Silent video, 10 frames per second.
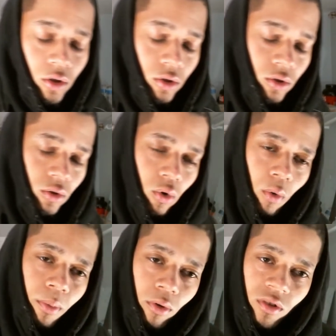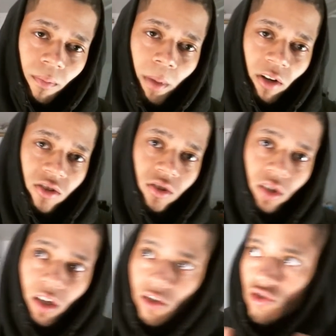Scorpio is about
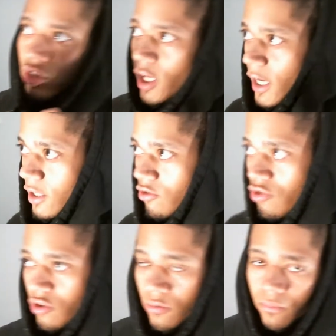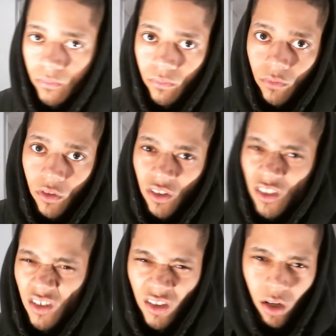sudden change,
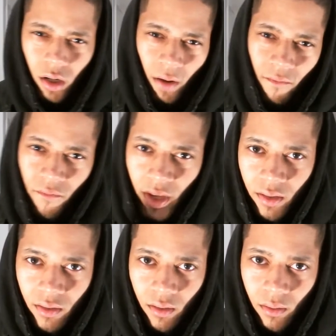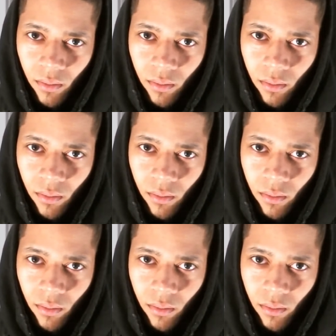sudden event.